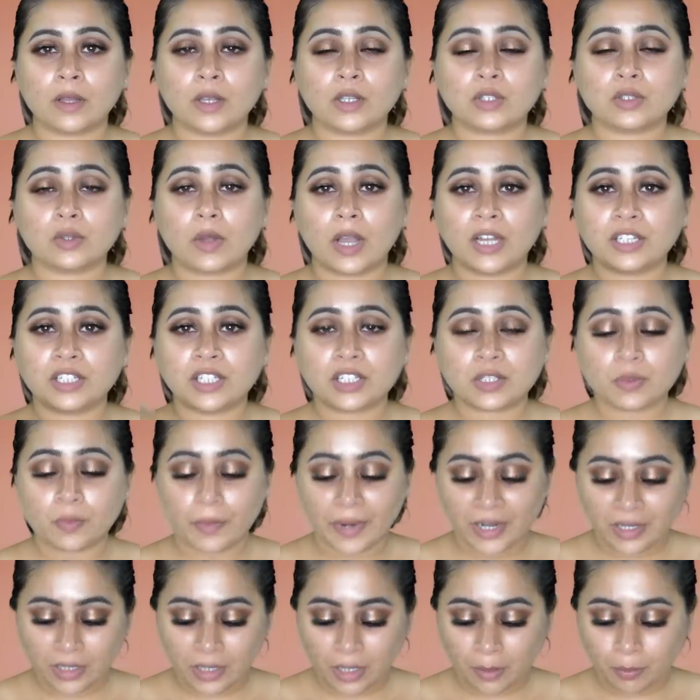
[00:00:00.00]
So I just
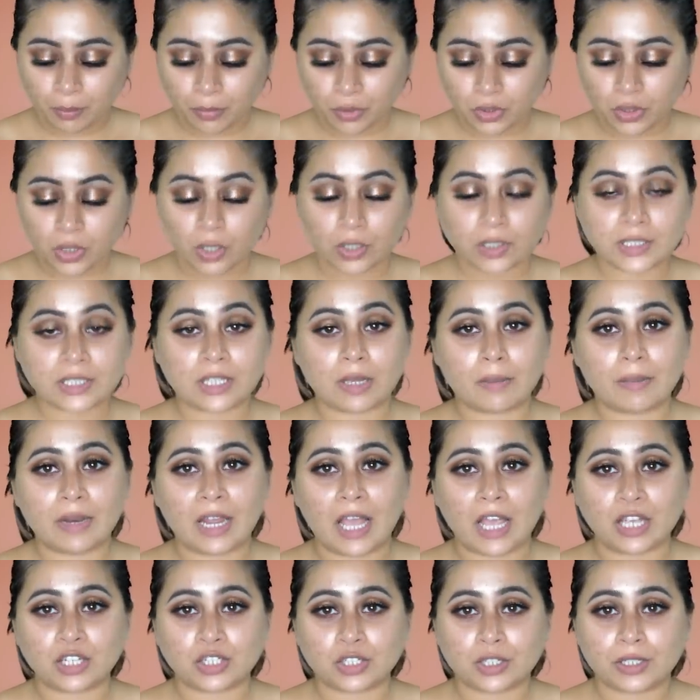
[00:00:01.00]
went and put on some
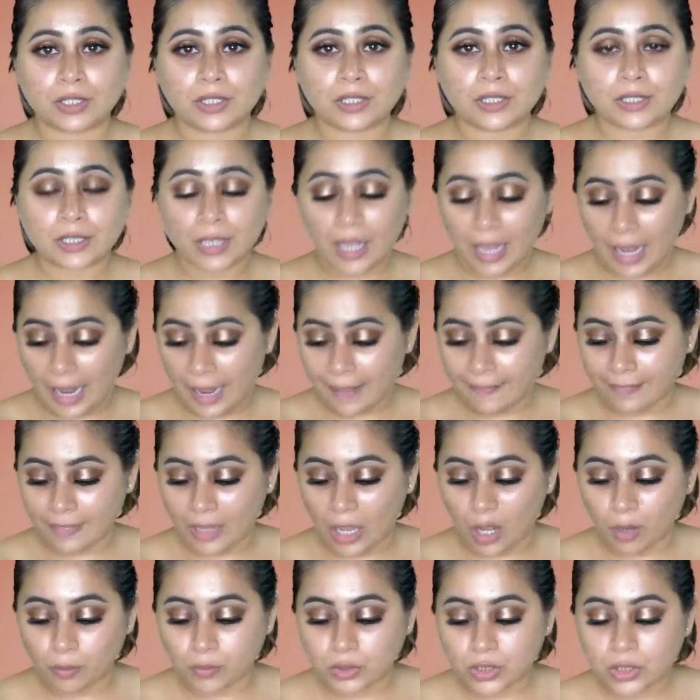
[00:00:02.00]
lashes and
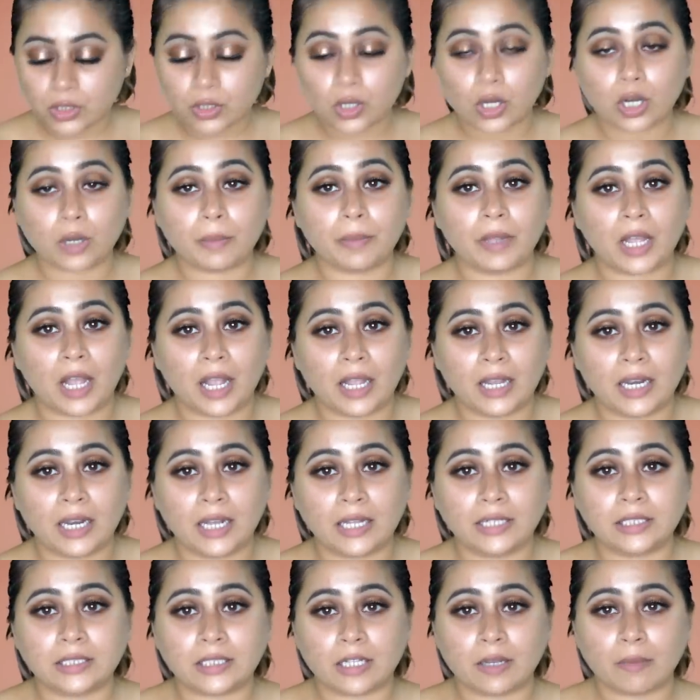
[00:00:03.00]
now I'm just going to be
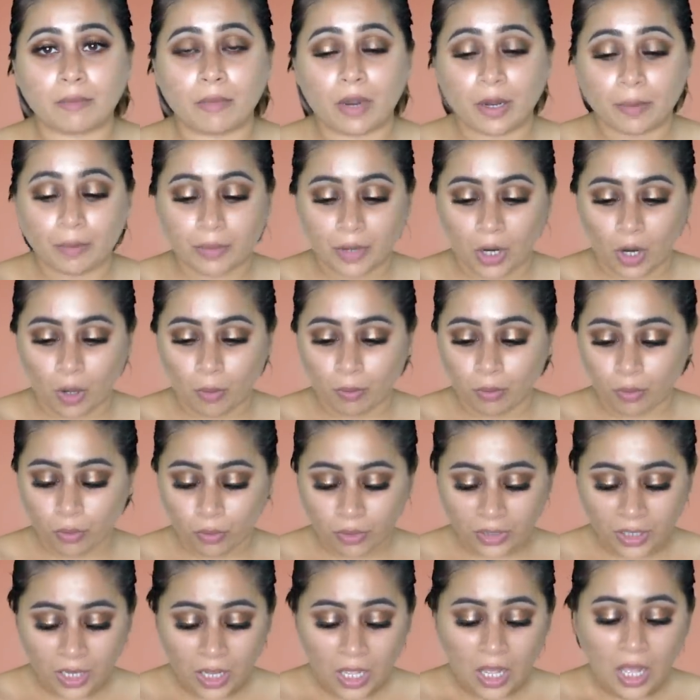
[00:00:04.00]
highlighting my brow
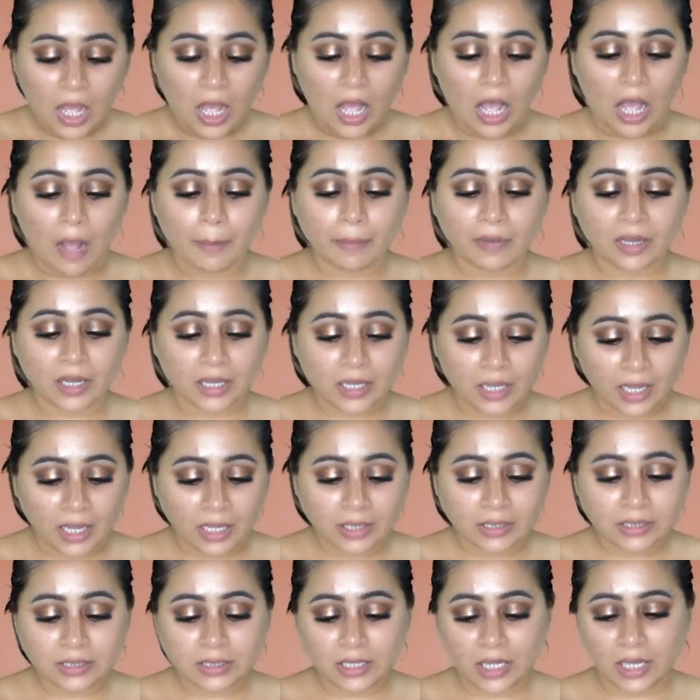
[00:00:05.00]
bone. I'm
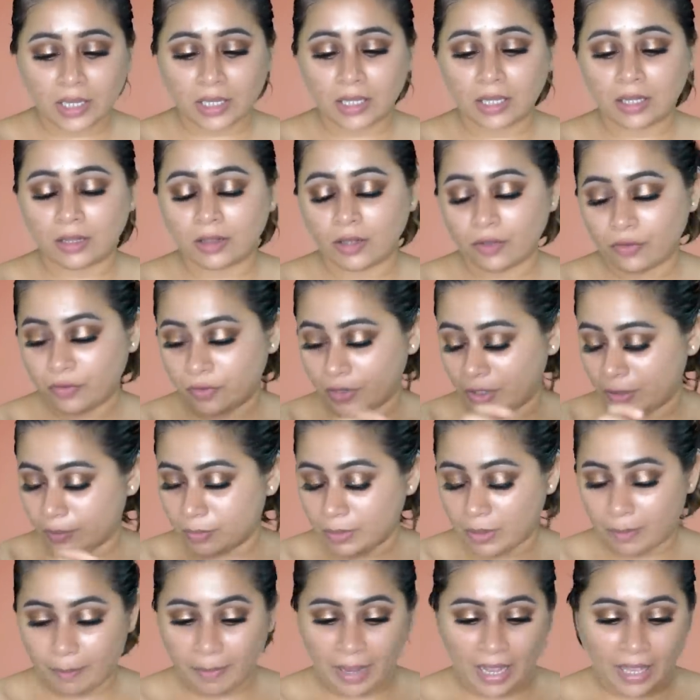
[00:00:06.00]
again taking the
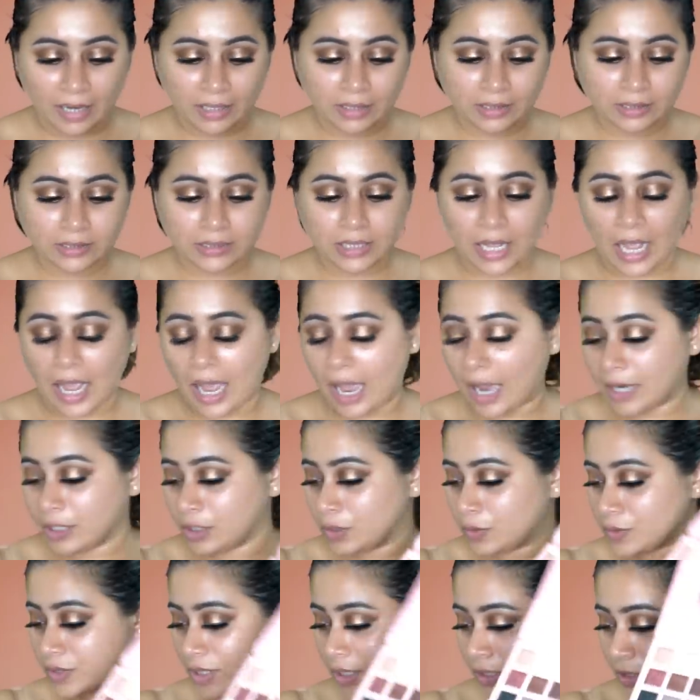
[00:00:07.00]
Feeble palette
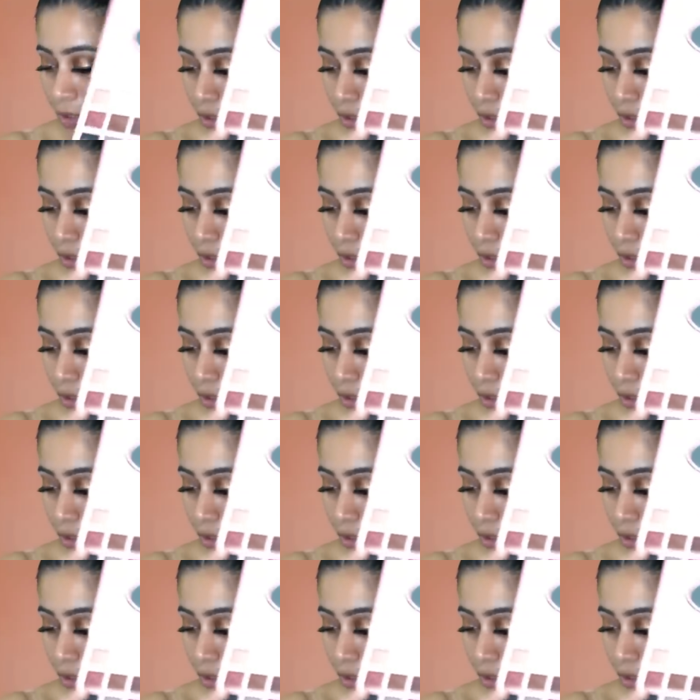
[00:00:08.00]
and using